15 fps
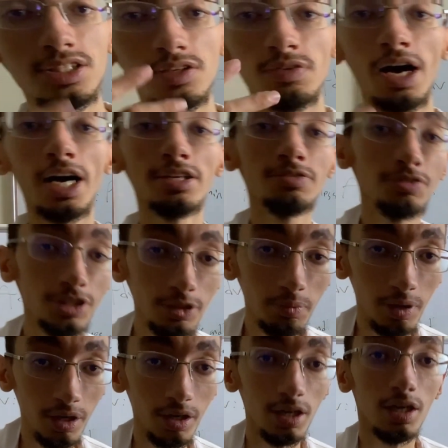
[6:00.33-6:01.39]
of
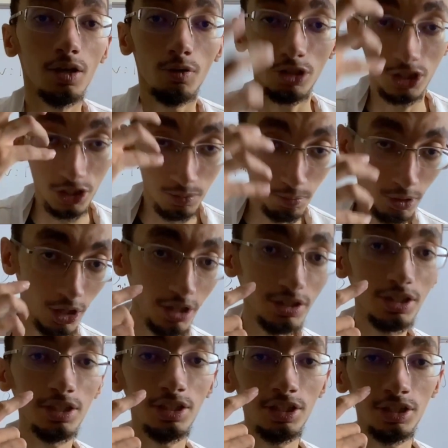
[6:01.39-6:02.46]
hyphema, which is blood
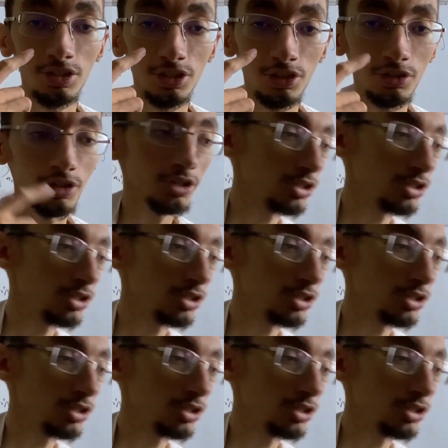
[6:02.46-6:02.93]
in the interior